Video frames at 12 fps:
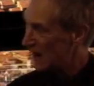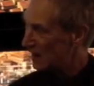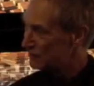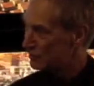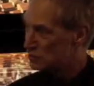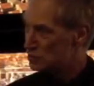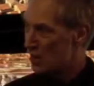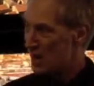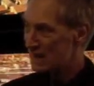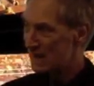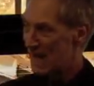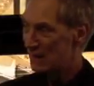of your
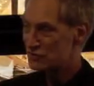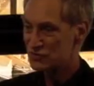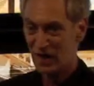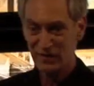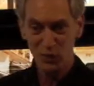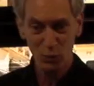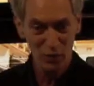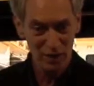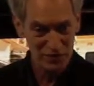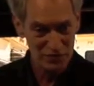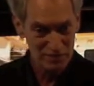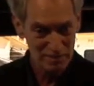jogging outside in the
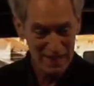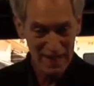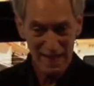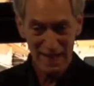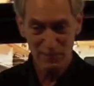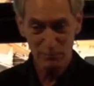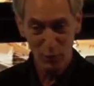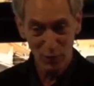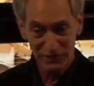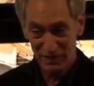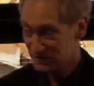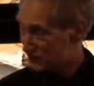woods. He bought that